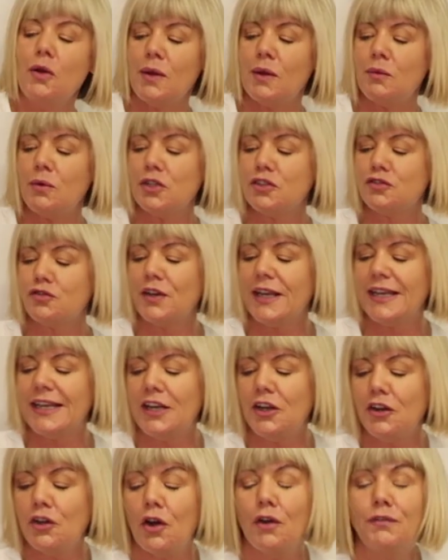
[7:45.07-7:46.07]
we would
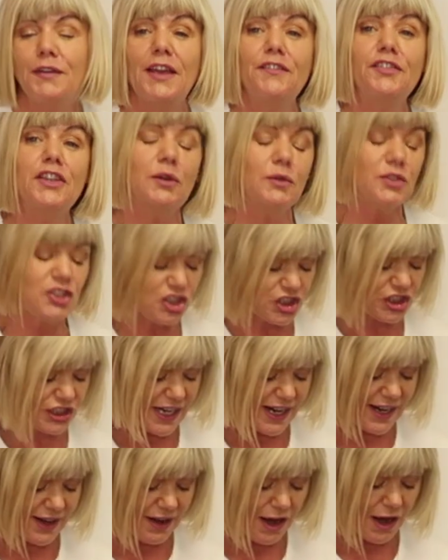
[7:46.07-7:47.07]
really love if you would
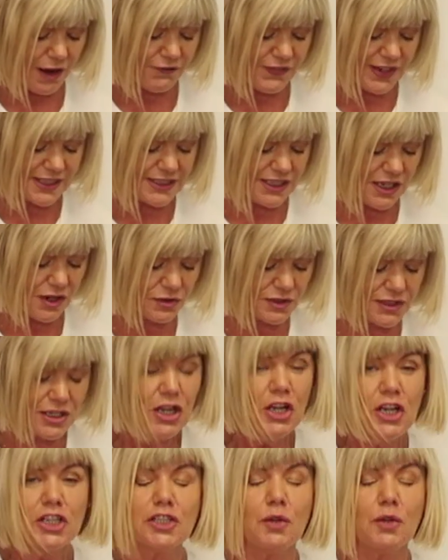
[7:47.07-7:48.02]
share our videos.